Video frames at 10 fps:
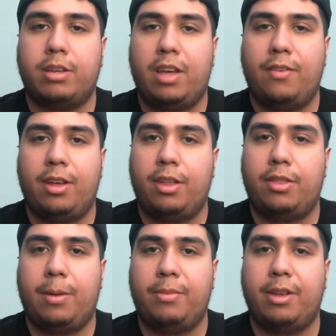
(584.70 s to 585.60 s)
give a
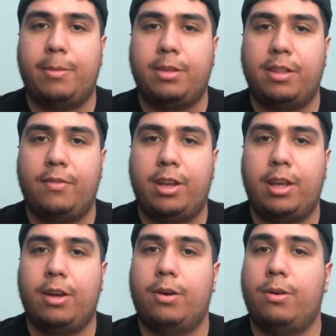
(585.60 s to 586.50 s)
thumbs up to the
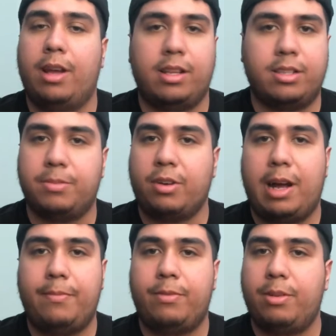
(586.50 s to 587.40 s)
video and
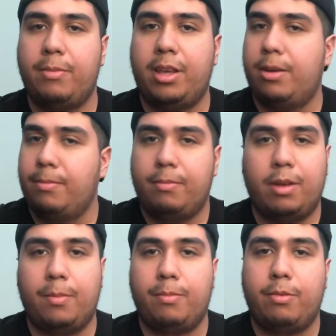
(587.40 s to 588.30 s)
subscribe to me.
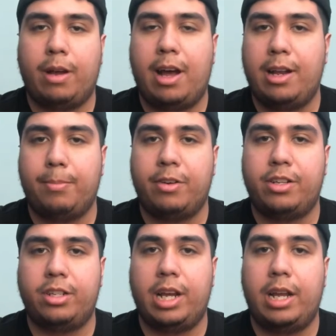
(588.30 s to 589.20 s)
I'd
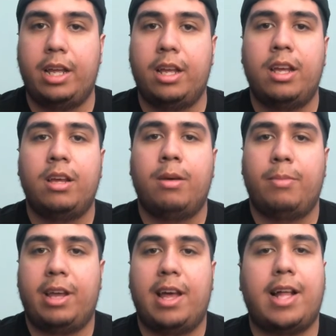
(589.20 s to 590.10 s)
appreciate it.
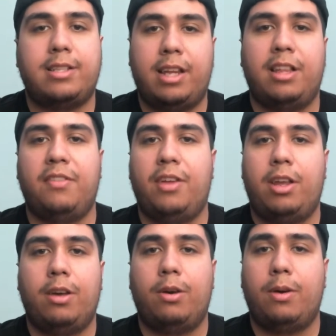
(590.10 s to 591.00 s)
But yeah, that's the end of the
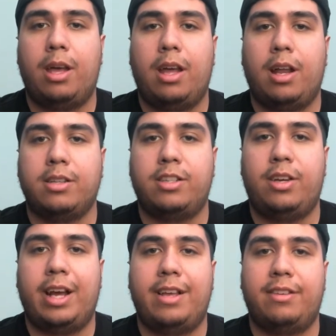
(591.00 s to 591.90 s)
video, and I'll see
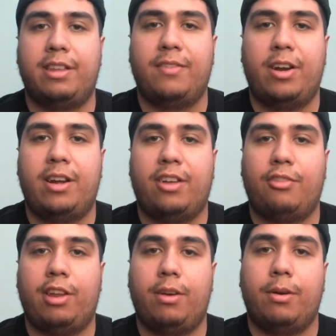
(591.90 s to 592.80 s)
you guys in the very next
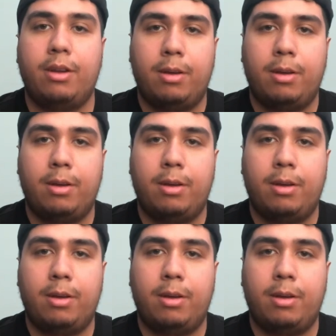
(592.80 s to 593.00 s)
video.